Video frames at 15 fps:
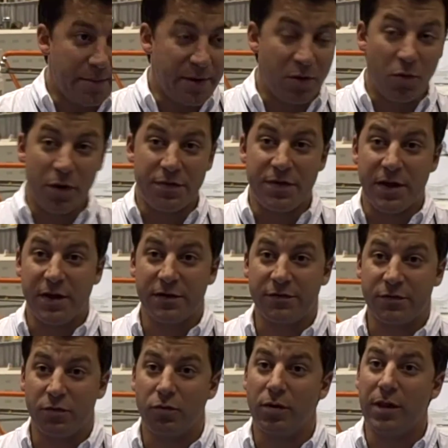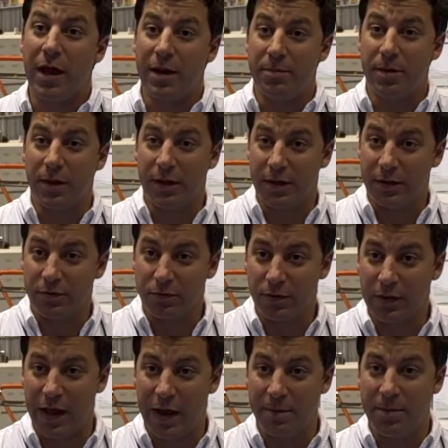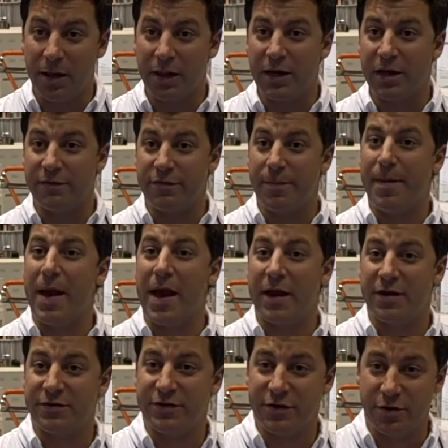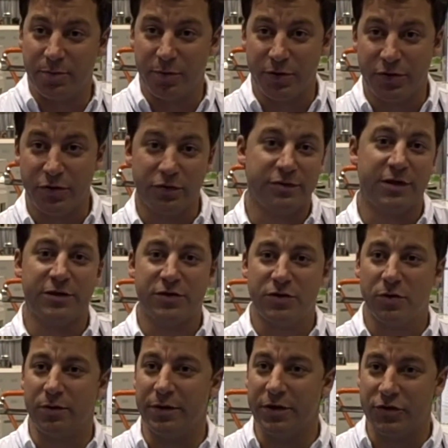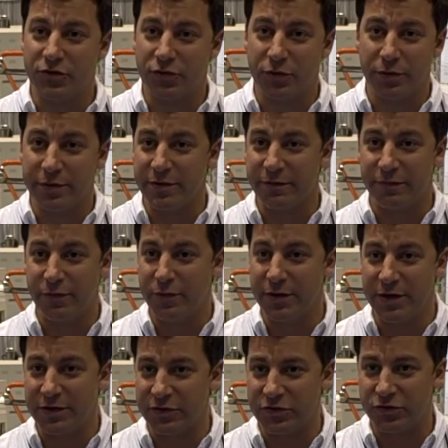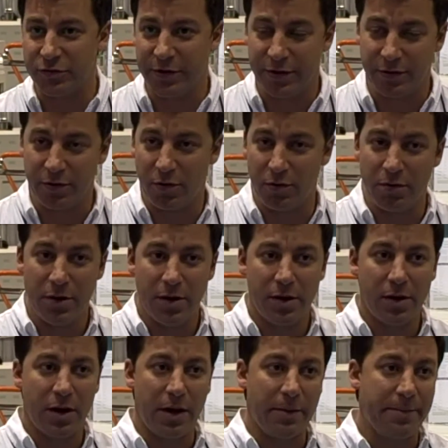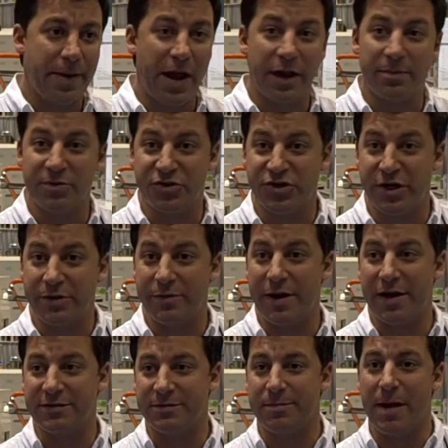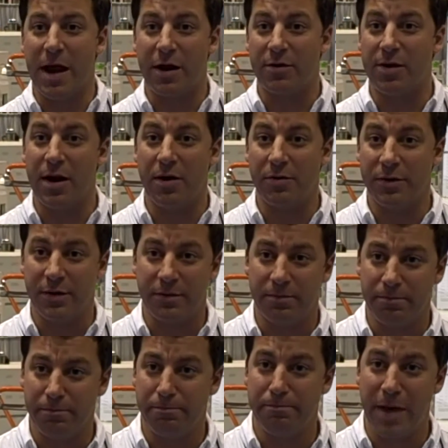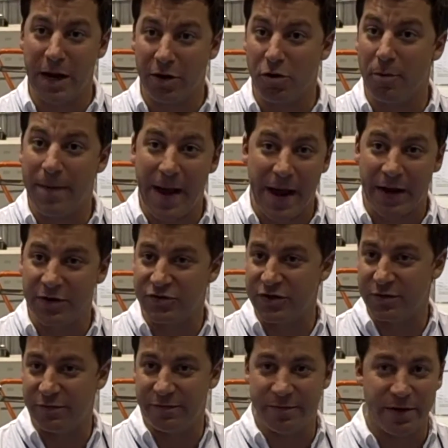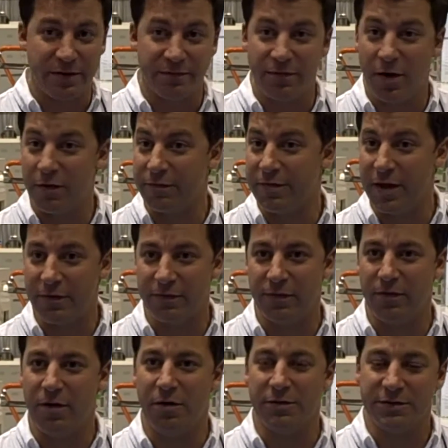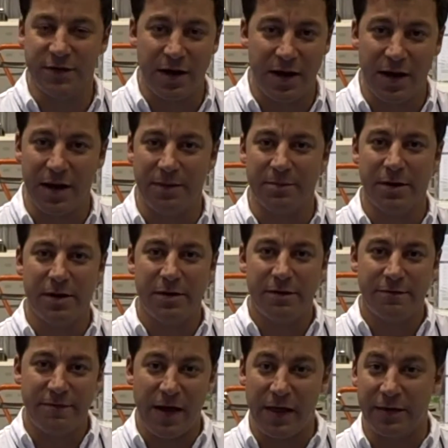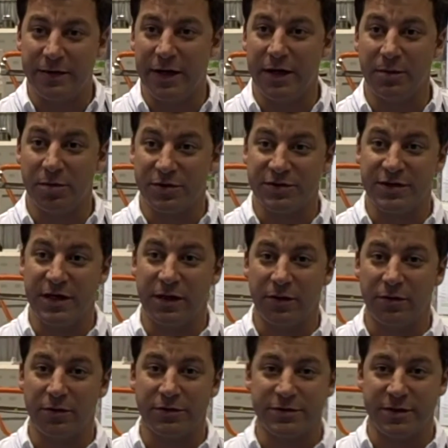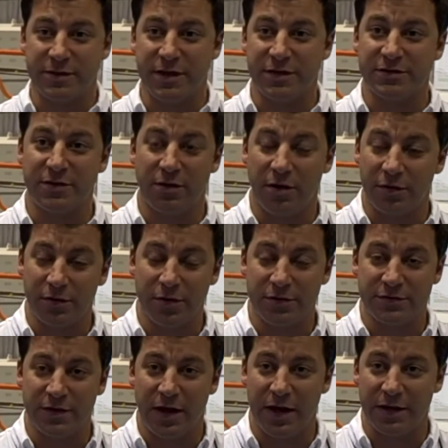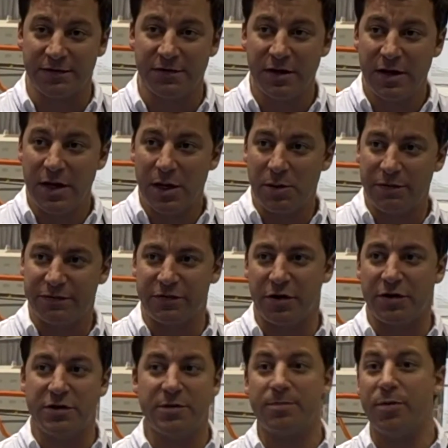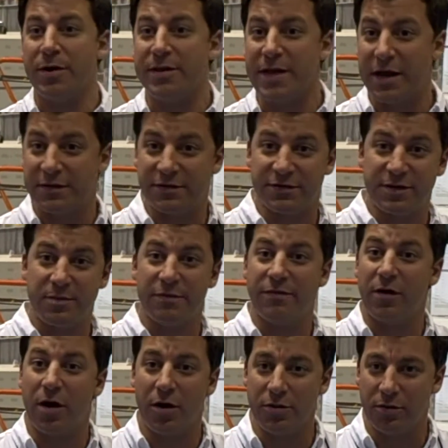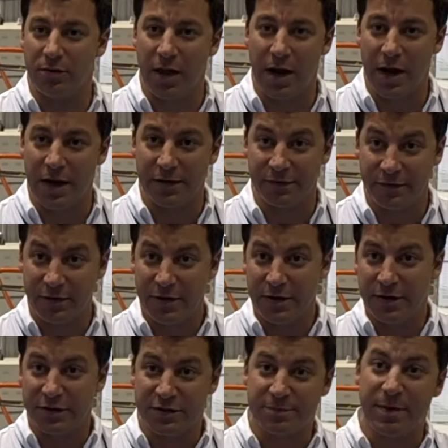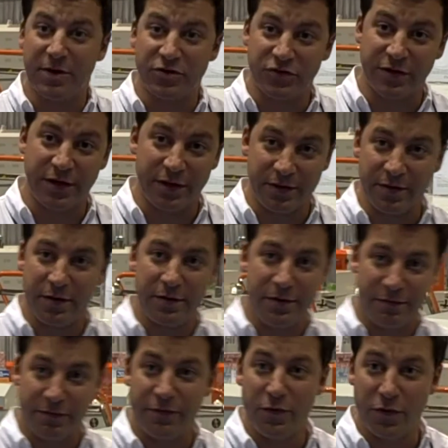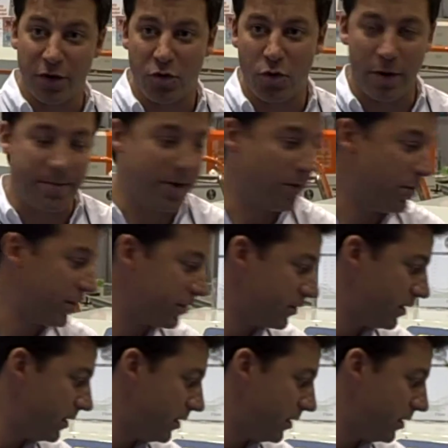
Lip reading: I mean, one thing is reliability. Reliability of the package that you produce. That's certainly true in the food industry. PAC machinery has a background in medical packaging. We've been involved in that for a long time. Validatable sealers and things along those lines. We've started to bring that to some of our other lines, especially in the food equipment with